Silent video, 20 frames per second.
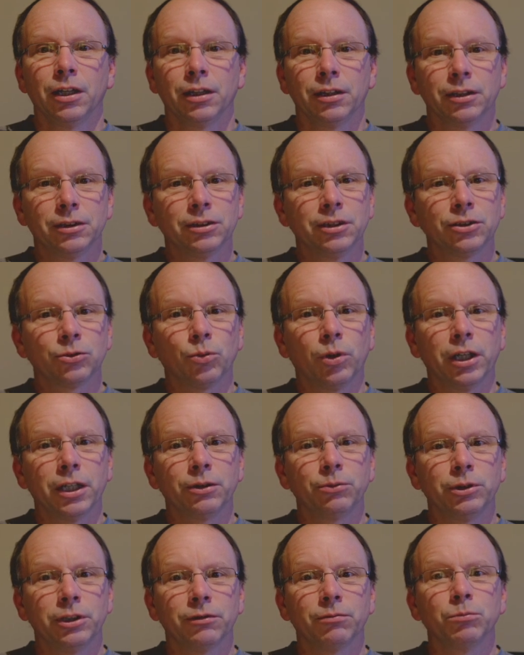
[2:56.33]
This is why
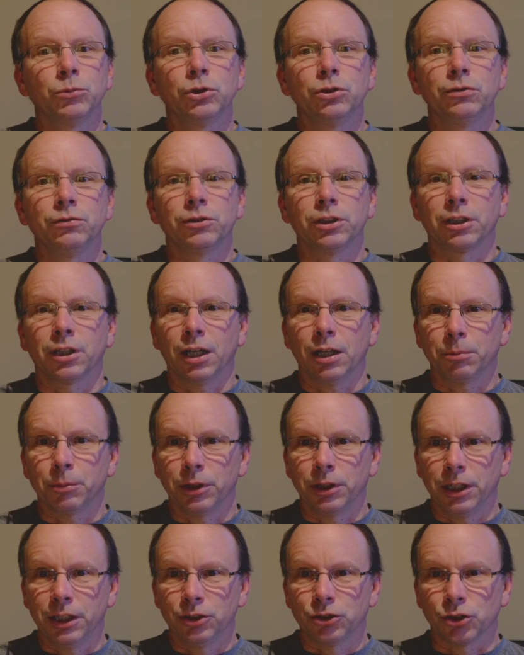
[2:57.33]
we have moved to
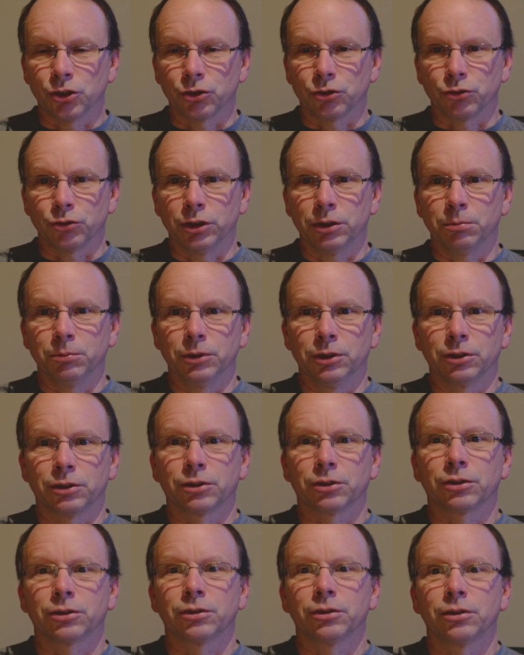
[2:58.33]
combination
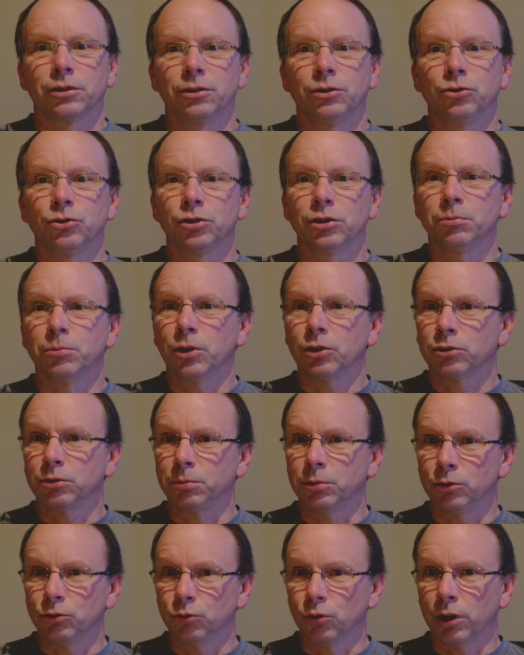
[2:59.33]
treatments, using
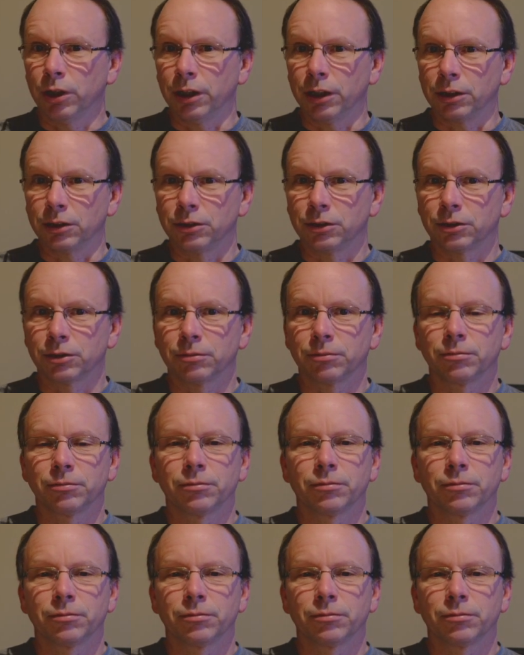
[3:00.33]
multiple drugs.